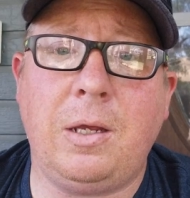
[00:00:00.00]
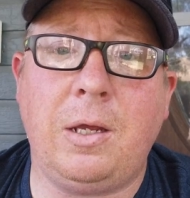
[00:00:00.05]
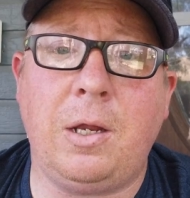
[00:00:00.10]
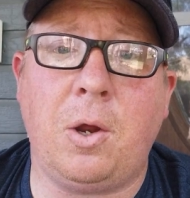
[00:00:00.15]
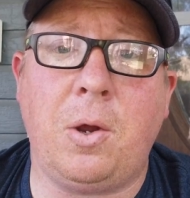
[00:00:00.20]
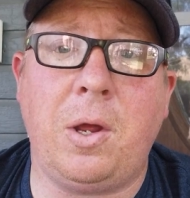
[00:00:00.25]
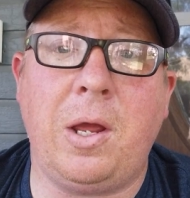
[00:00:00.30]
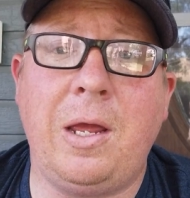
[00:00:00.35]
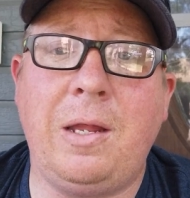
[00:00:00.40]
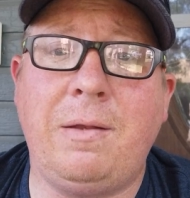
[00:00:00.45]

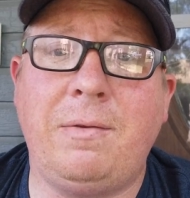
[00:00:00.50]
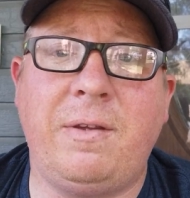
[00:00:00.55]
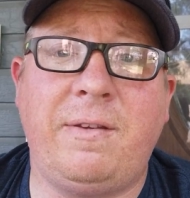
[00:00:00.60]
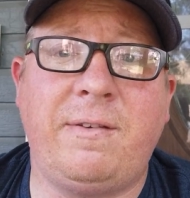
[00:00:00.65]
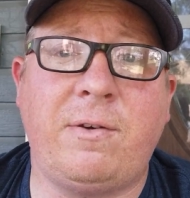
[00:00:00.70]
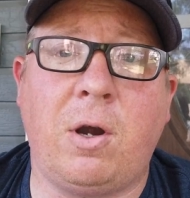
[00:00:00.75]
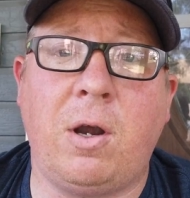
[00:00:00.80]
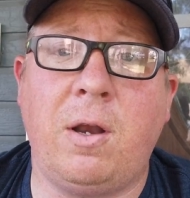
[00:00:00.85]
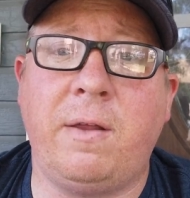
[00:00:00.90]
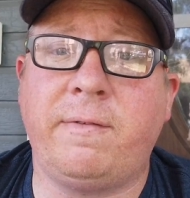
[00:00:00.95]
he
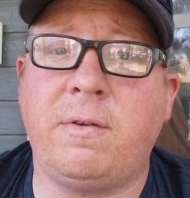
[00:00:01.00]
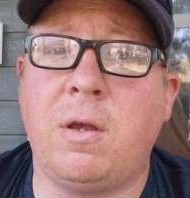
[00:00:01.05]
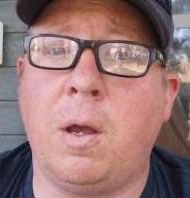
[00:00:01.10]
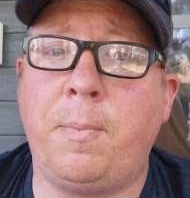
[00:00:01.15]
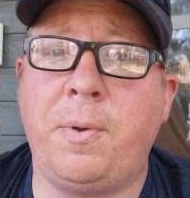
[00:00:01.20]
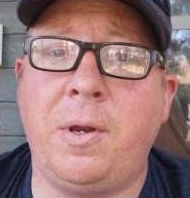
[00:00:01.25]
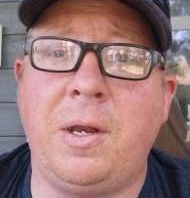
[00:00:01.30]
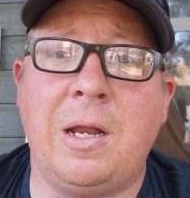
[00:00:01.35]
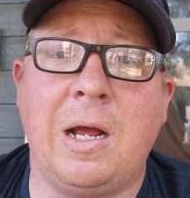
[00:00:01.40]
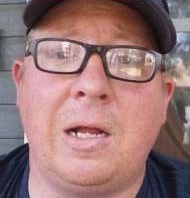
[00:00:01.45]
started this
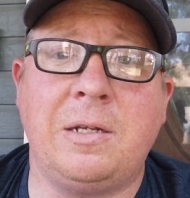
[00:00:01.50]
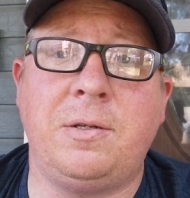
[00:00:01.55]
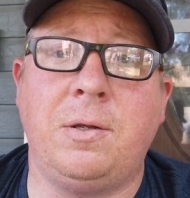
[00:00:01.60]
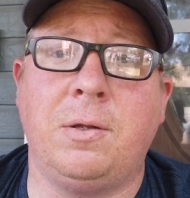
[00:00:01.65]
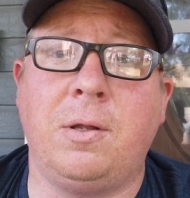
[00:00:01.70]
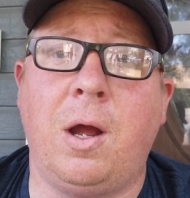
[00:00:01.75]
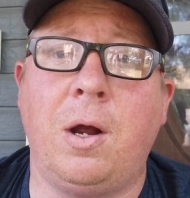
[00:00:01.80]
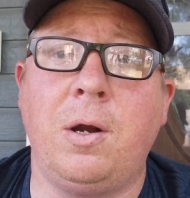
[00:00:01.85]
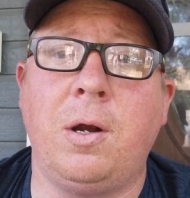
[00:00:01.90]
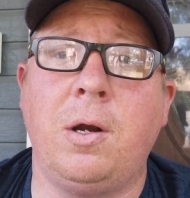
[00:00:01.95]
company not
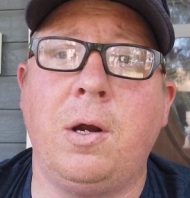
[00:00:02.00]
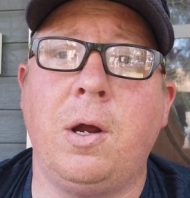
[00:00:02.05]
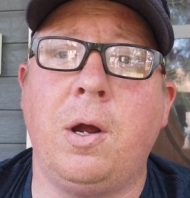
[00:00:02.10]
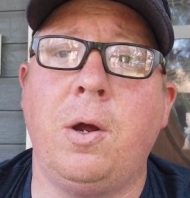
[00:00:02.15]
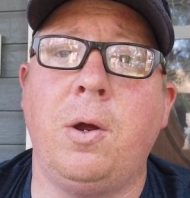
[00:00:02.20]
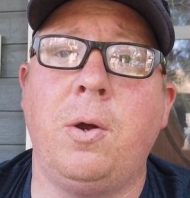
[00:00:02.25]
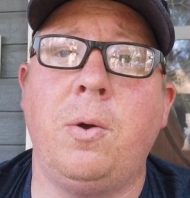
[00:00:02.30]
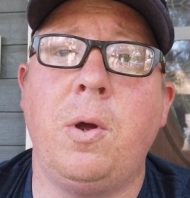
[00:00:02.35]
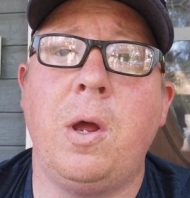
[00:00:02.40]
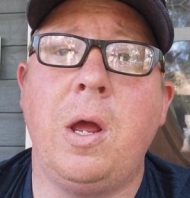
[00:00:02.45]
too long
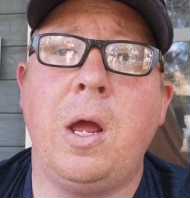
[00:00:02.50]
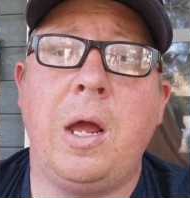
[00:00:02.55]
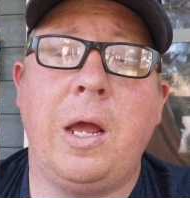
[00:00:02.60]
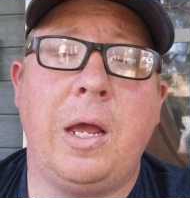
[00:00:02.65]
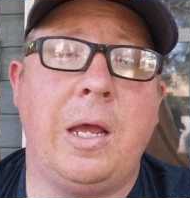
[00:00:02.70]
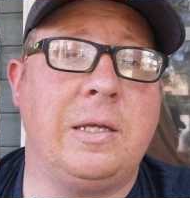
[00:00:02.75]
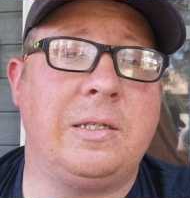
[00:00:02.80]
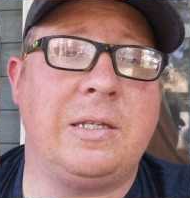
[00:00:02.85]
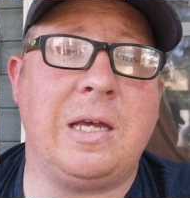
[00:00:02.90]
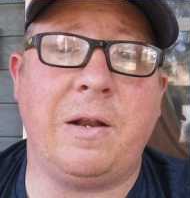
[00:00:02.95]
ago.
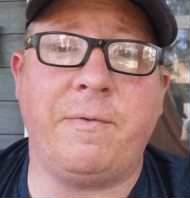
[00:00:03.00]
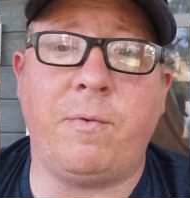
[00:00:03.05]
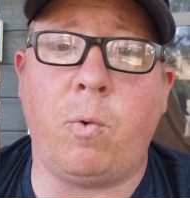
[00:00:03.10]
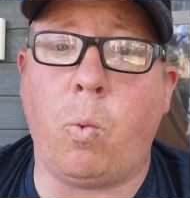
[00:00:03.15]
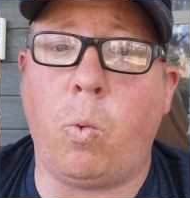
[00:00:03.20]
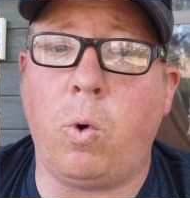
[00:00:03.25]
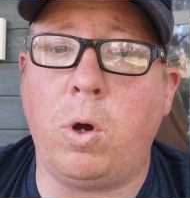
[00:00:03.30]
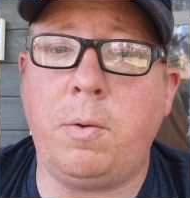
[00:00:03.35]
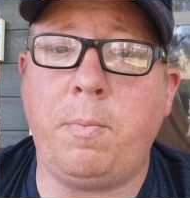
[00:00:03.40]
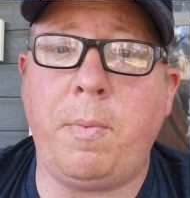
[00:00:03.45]
He's kind of a
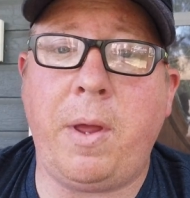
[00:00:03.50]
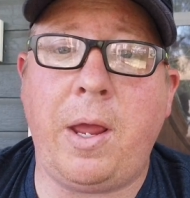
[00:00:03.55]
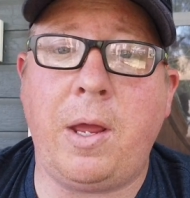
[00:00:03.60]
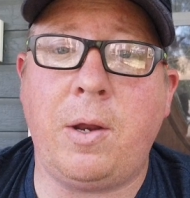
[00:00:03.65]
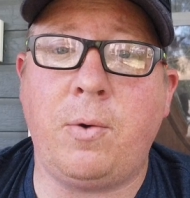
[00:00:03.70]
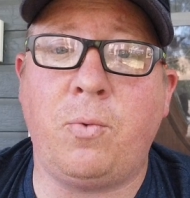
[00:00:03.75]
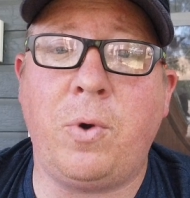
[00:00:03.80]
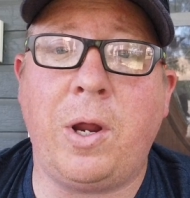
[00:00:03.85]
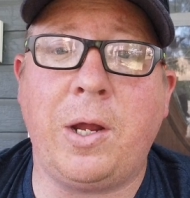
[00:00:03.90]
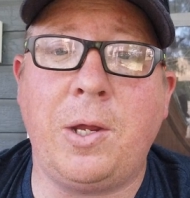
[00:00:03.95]

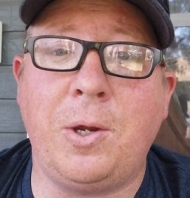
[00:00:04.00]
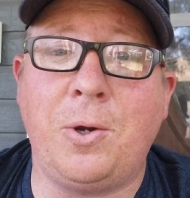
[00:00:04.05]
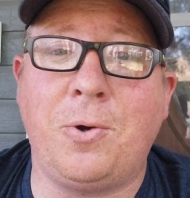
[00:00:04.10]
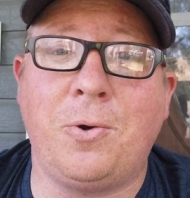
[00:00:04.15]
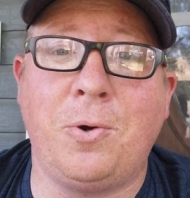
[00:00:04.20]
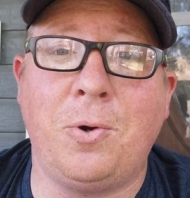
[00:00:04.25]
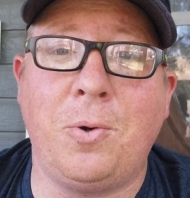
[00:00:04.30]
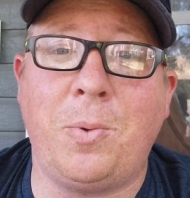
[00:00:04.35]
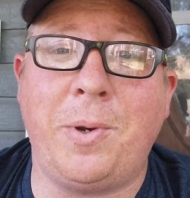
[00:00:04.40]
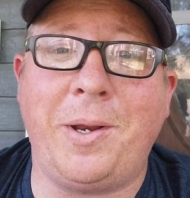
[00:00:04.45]
one-man wrecking
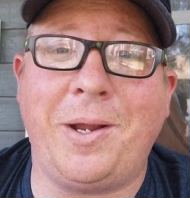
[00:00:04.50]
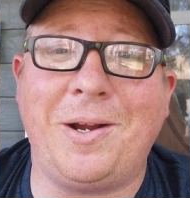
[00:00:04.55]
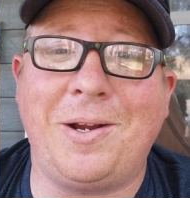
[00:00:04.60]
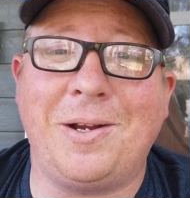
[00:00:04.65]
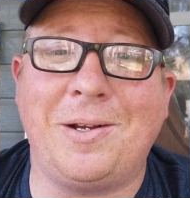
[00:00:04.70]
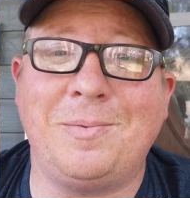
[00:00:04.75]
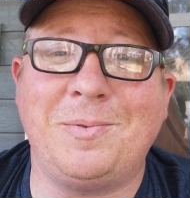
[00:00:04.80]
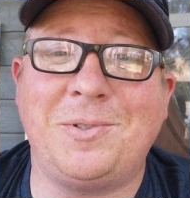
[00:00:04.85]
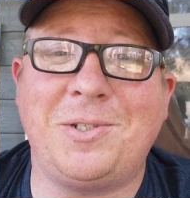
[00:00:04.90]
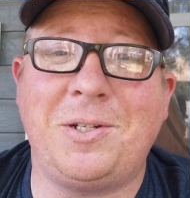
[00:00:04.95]
crew when it
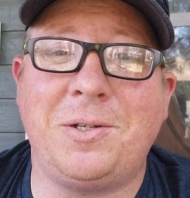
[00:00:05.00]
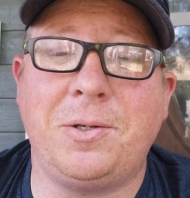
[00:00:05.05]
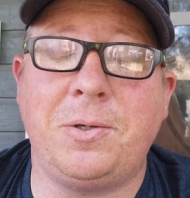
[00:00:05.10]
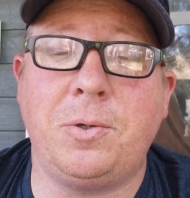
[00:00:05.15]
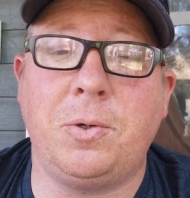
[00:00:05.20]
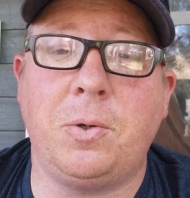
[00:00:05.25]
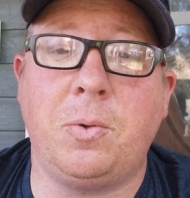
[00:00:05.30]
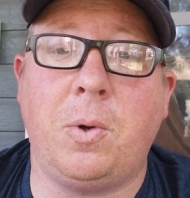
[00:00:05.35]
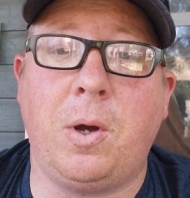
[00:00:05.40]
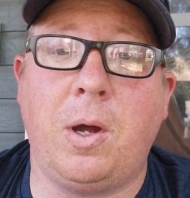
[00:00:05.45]
comes
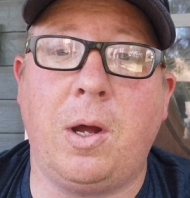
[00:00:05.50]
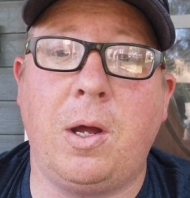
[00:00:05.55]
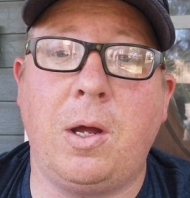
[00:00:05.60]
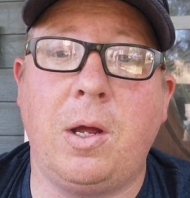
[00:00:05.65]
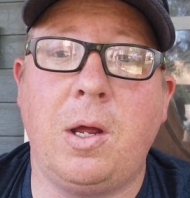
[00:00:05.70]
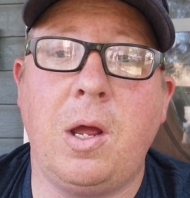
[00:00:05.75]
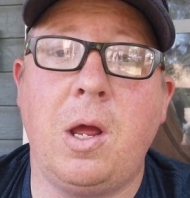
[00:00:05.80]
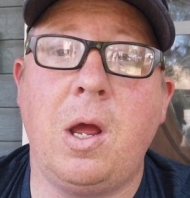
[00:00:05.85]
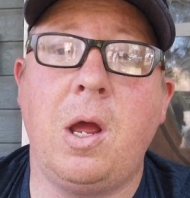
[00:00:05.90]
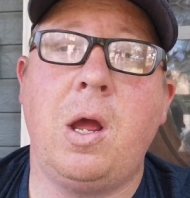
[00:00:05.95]

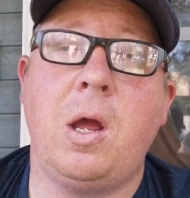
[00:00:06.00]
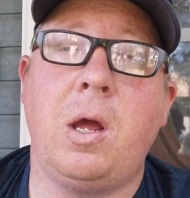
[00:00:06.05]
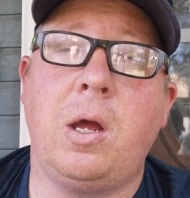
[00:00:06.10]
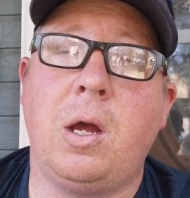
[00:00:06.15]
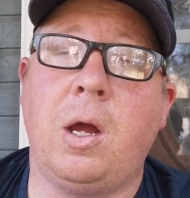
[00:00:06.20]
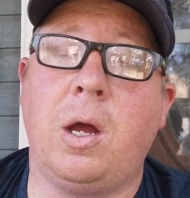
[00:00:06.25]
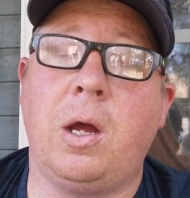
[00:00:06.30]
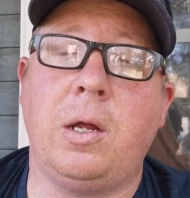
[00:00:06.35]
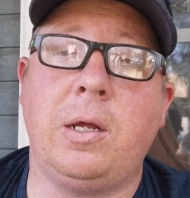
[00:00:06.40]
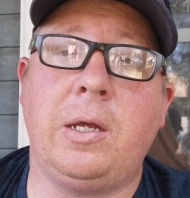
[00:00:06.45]
to
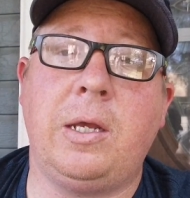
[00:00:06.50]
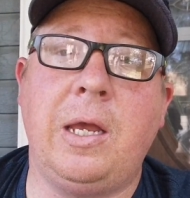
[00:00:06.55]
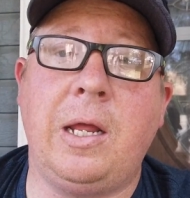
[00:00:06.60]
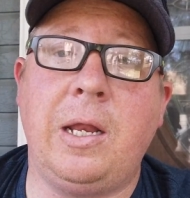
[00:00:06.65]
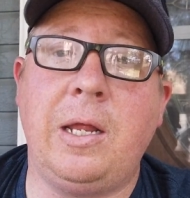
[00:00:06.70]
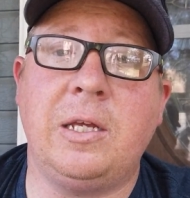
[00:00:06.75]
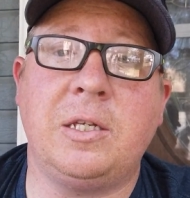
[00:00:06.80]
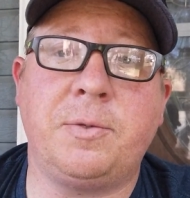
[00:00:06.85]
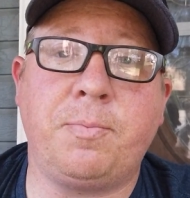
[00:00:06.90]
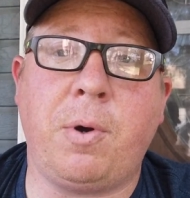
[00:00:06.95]

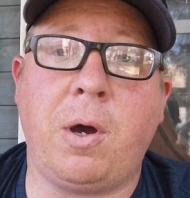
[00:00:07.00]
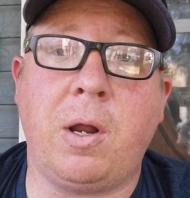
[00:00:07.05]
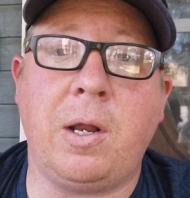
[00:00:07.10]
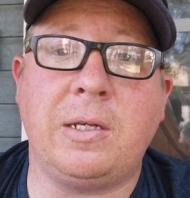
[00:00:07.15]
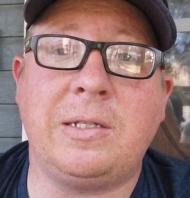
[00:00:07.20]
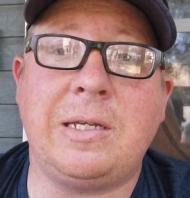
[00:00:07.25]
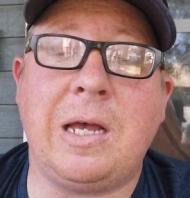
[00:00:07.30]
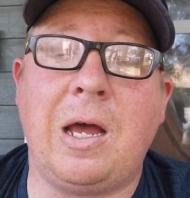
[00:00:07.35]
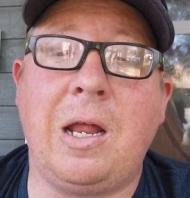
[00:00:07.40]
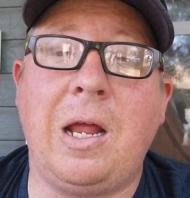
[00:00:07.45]
getting his
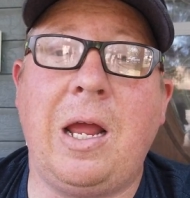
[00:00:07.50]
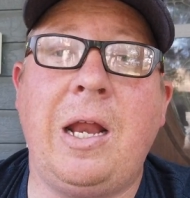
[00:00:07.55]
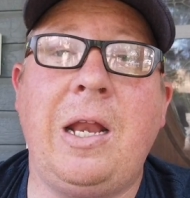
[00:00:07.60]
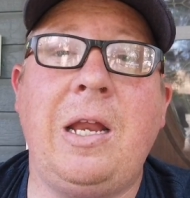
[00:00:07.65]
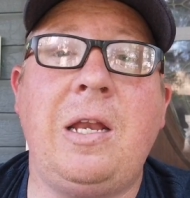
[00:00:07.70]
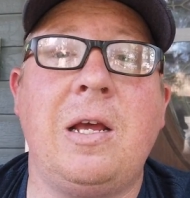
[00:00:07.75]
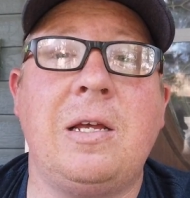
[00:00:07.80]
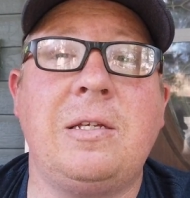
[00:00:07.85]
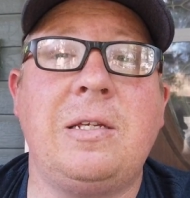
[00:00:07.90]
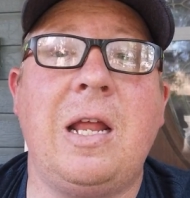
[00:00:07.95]
products out. And
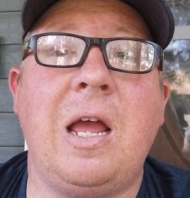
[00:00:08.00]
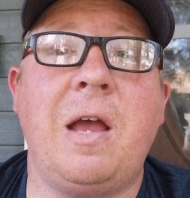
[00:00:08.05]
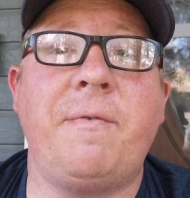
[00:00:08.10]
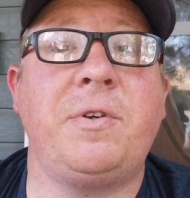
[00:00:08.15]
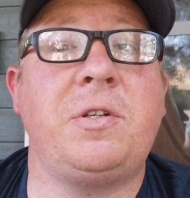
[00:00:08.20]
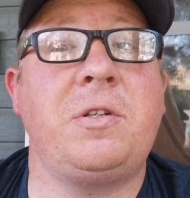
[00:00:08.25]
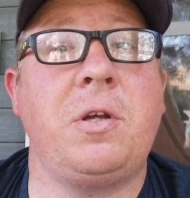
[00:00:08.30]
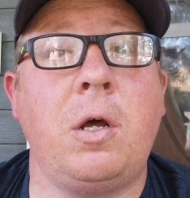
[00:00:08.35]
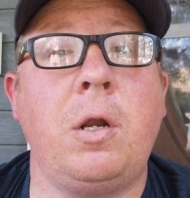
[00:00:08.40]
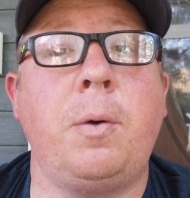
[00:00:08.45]
he doesn't
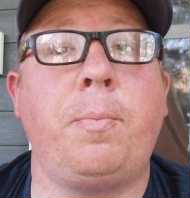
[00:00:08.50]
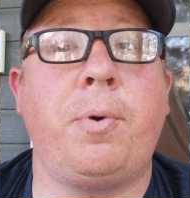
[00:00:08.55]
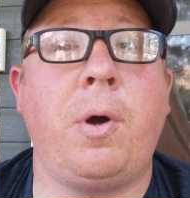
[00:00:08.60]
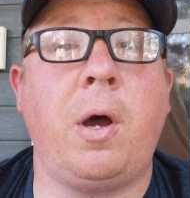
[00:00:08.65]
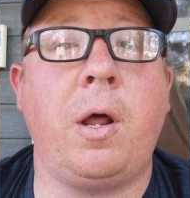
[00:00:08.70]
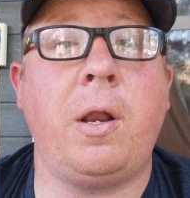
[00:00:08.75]
have a ton of